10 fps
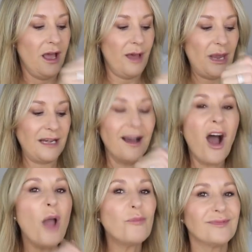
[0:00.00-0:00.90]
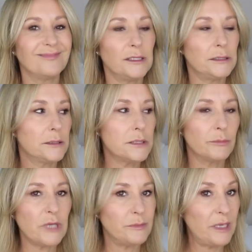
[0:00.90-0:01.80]
I mean,
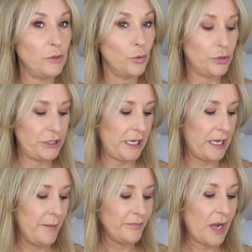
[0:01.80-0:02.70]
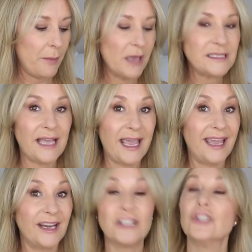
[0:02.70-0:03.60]
sometimes I'm naughty, I must say,
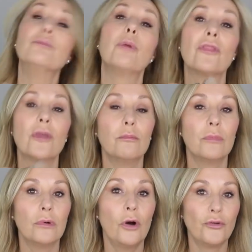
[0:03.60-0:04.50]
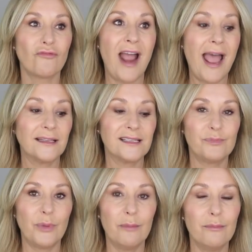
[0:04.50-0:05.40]
and I do put them on rads,
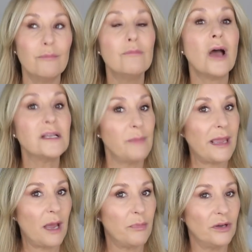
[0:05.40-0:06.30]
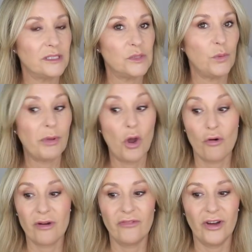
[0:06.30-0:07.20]
but most makeup artists would be
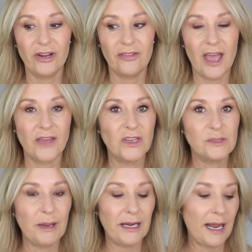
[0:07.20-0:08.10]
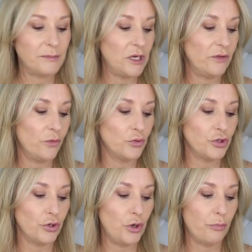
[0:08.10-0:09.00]
horrified at that if you spent an absolute
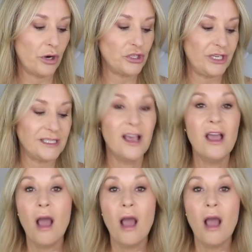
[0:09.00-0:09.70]
fortune on your brushes.